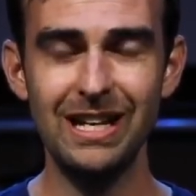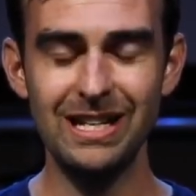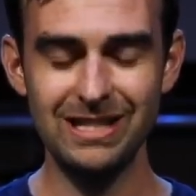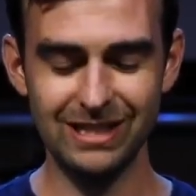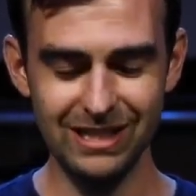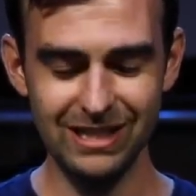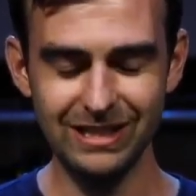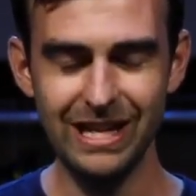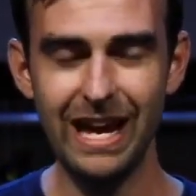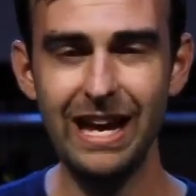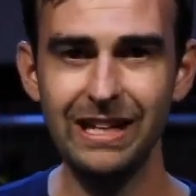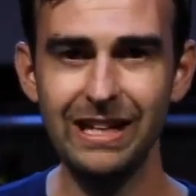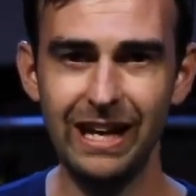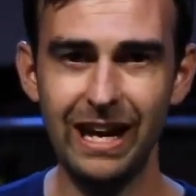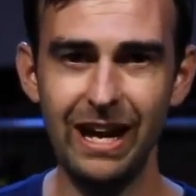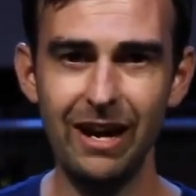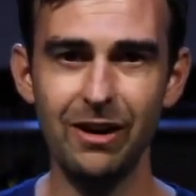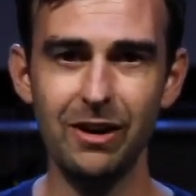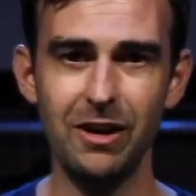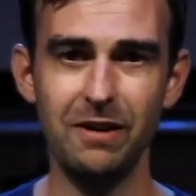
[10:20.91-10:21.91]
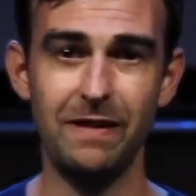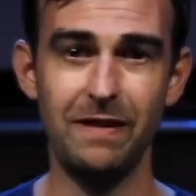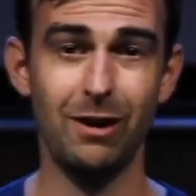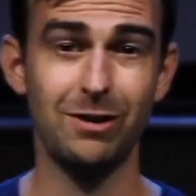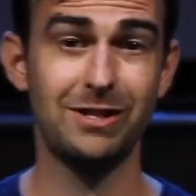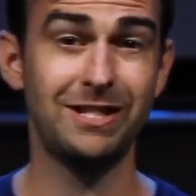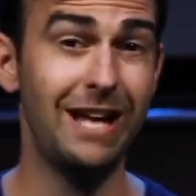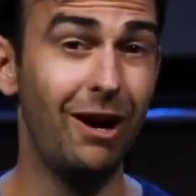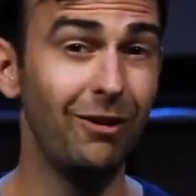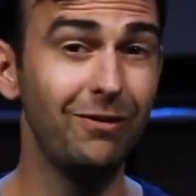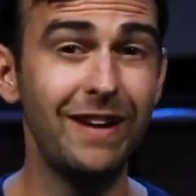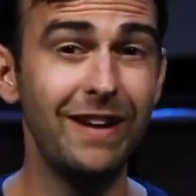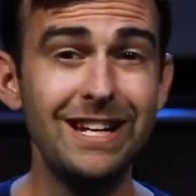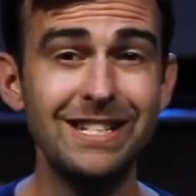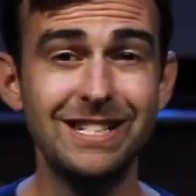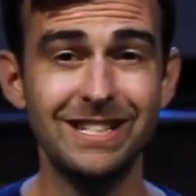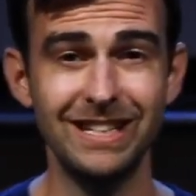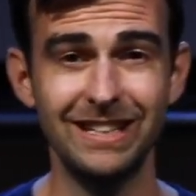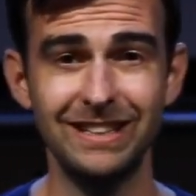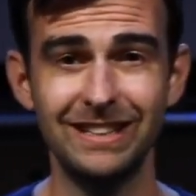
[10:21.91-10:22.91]
is to take care of our
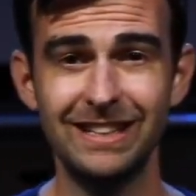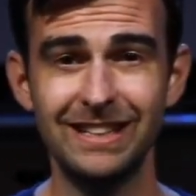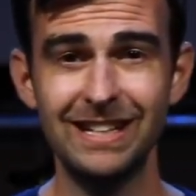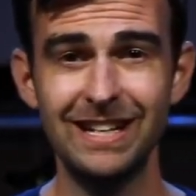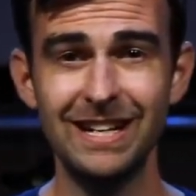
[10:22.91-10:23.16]
salvation,